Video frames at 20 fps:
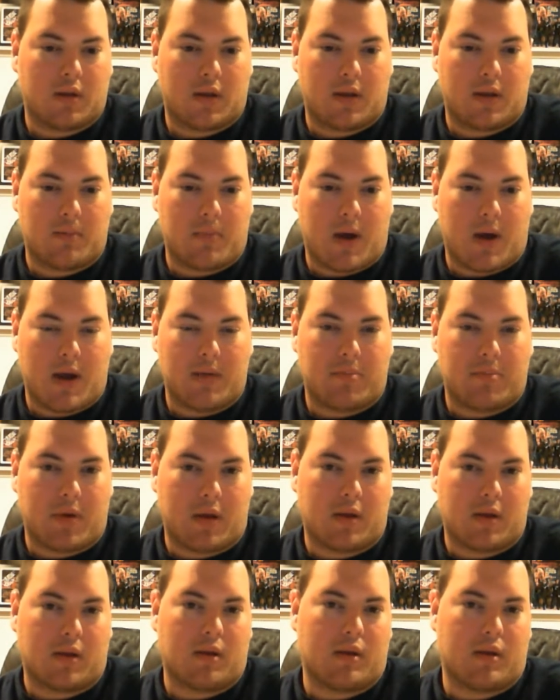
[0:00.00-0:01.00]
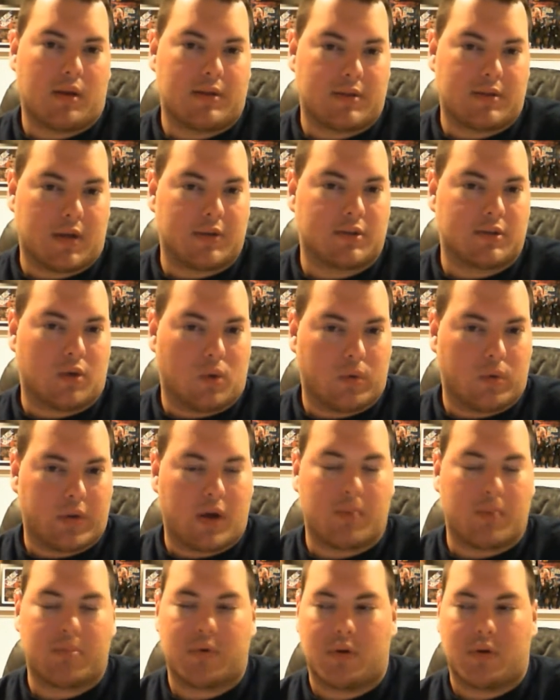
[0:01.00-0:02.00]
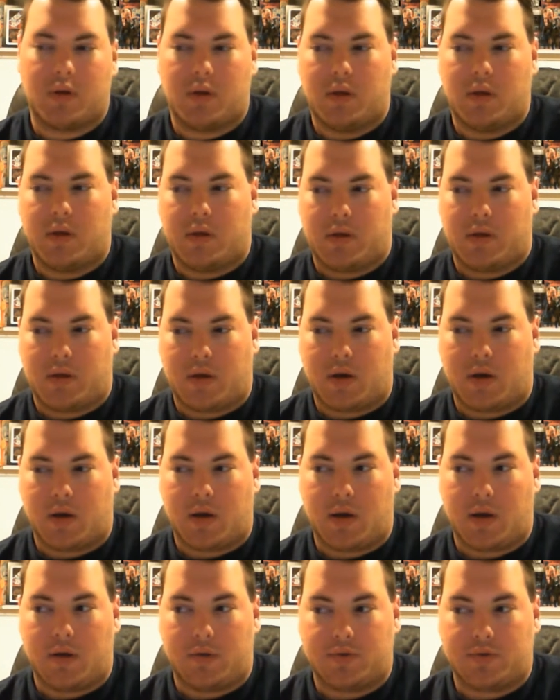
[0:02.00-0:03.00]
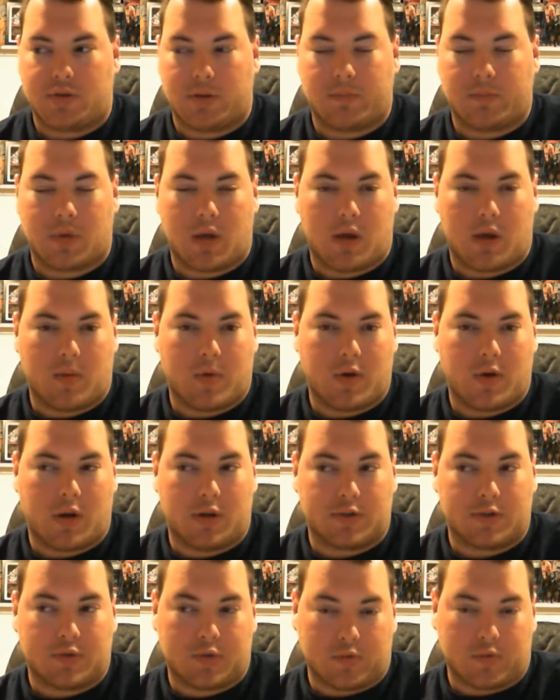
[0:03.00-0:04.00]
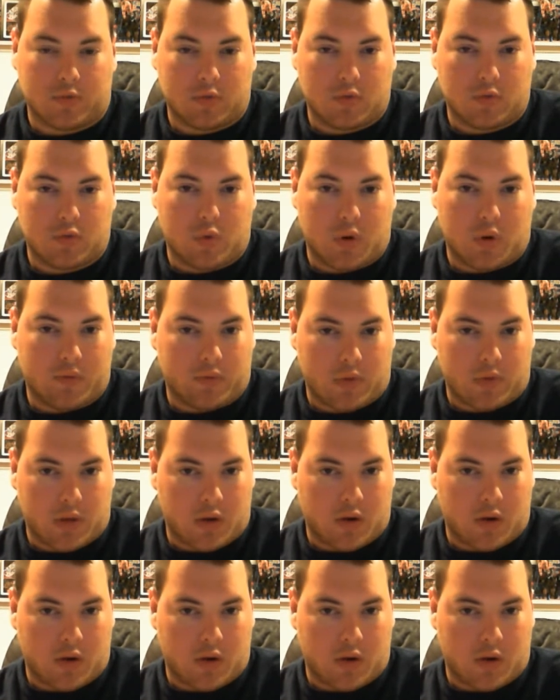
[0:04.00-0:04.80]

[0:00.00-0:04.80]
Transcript: in my opinion, it does hold up. Jim Cameron and his crew, whoever